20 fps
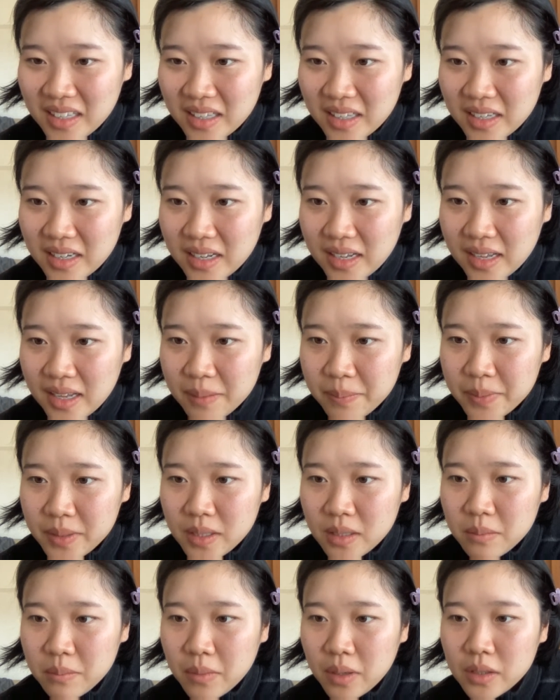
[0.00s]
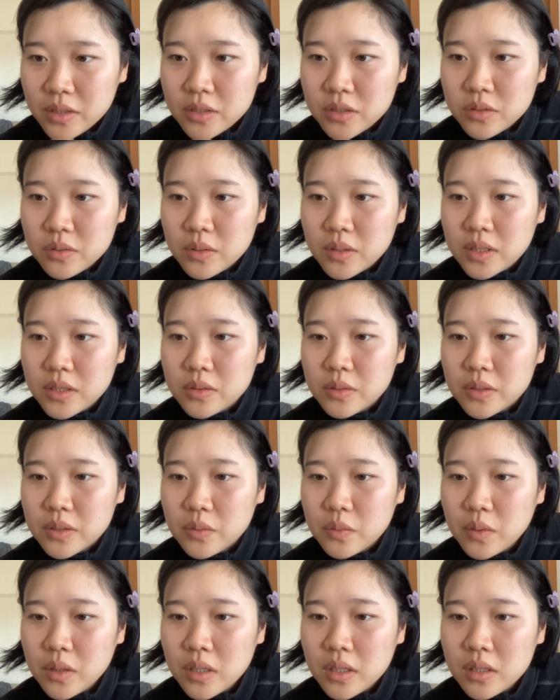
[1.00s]
It happened in March
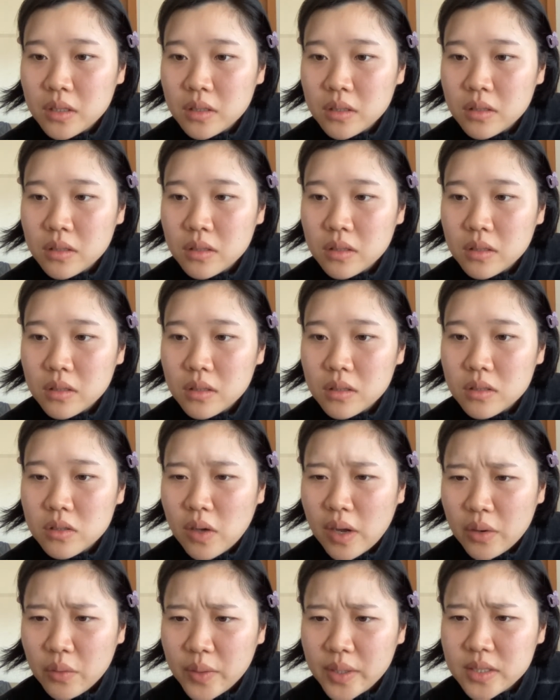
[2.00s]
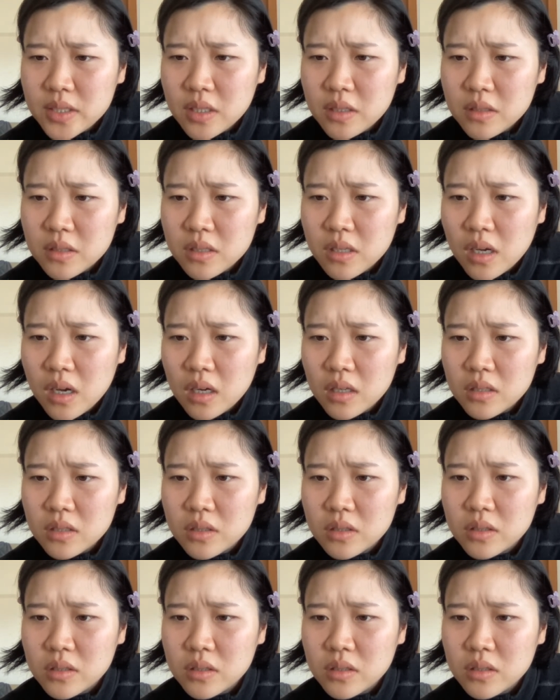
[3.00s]
2021. So I reached out to
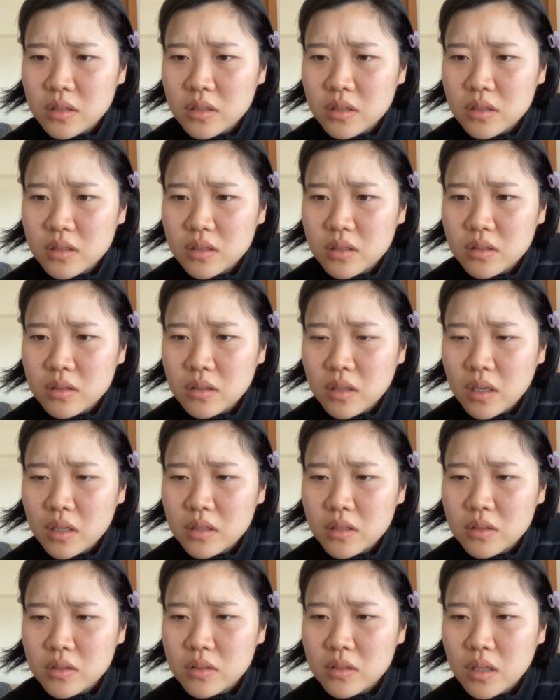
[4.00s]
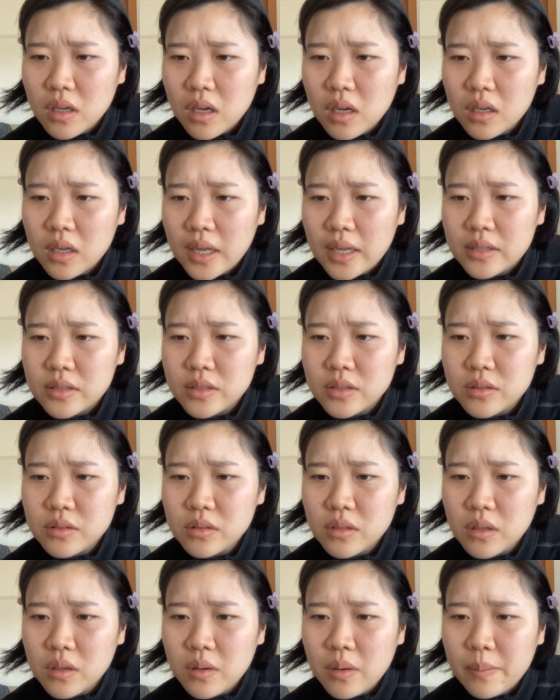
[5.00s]
talk, as you
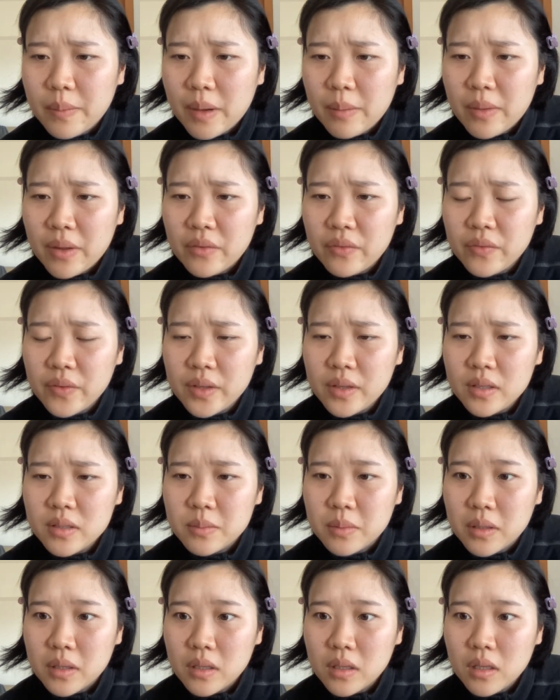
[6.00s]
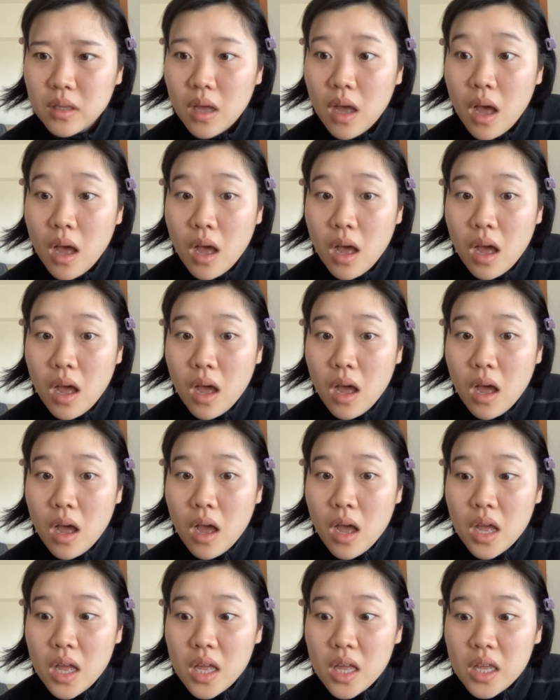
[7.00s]
know, about my feelings, but
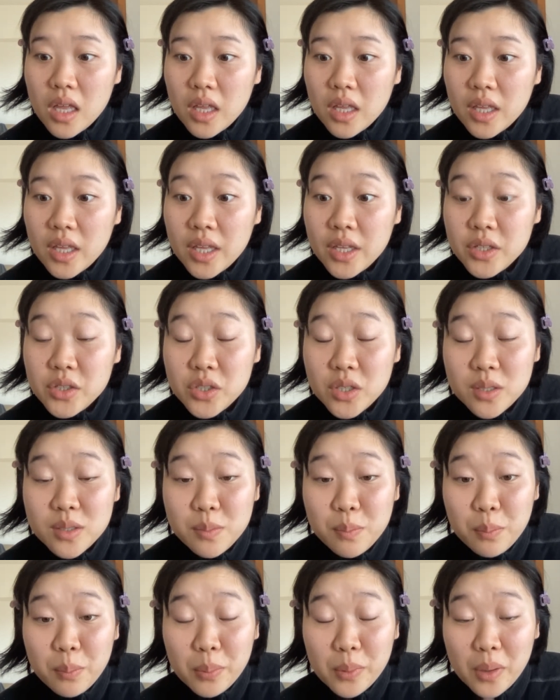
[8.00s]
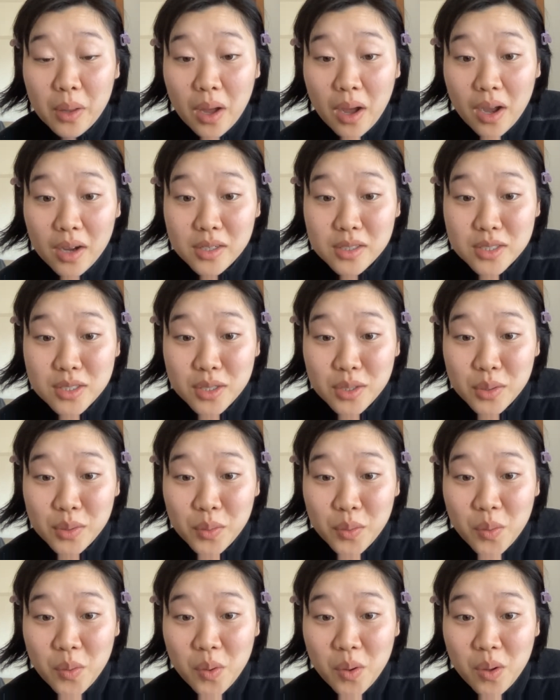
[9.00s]
he just blocked
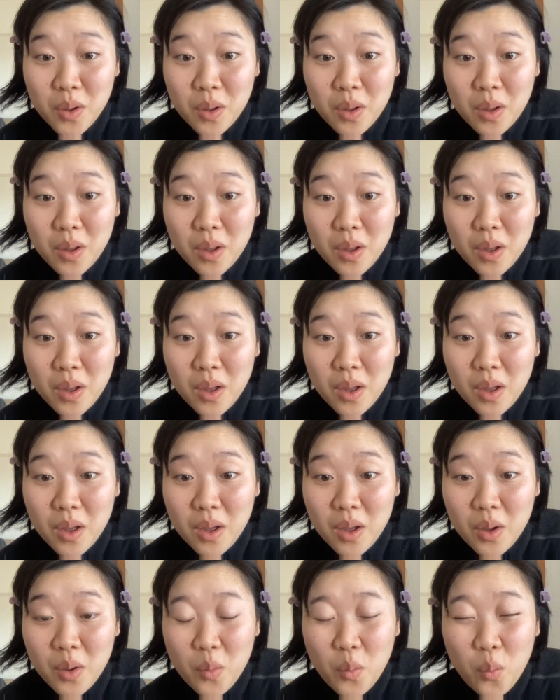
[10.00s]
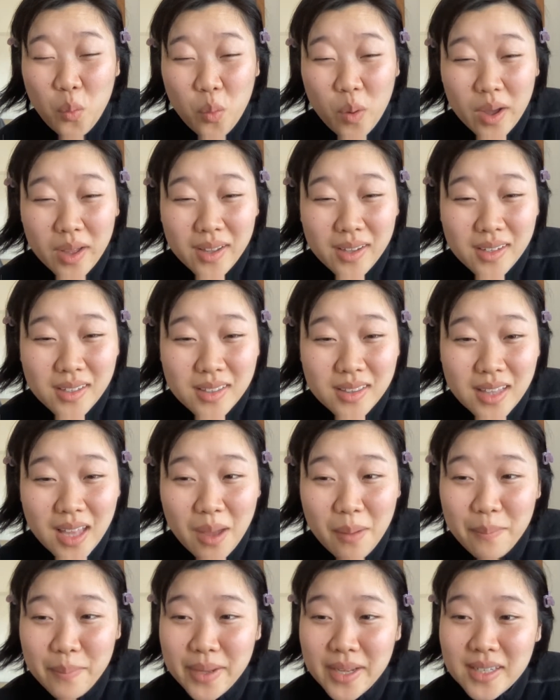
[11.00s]
you? What?
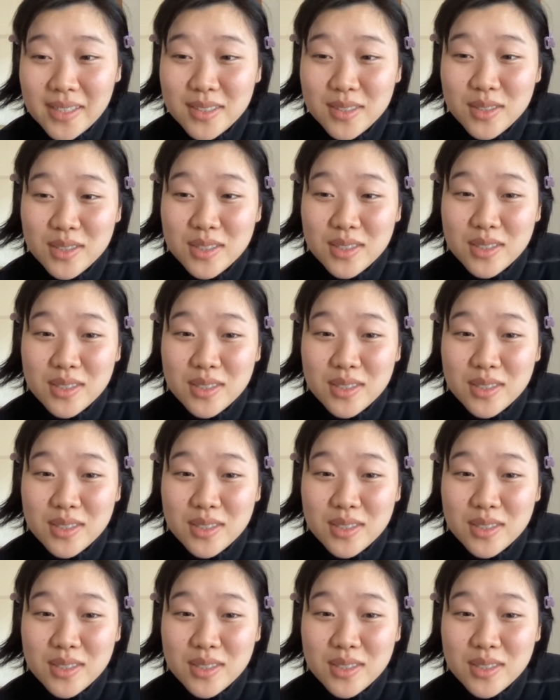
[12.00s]
That makes